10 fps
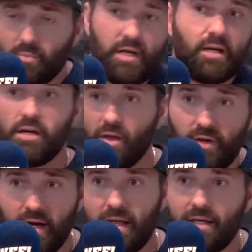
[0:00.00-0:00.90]
You bring in
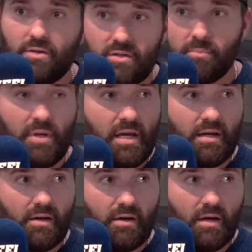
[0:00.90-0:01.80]
another guy that used to play
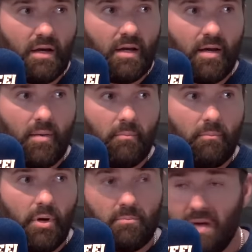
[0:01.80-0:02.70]
here,
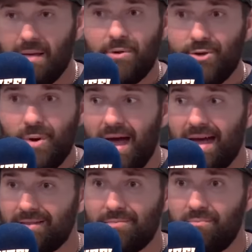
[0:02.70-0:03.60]
but maybe you
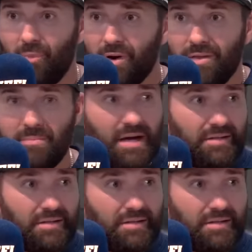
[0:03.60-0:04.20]
had the one of the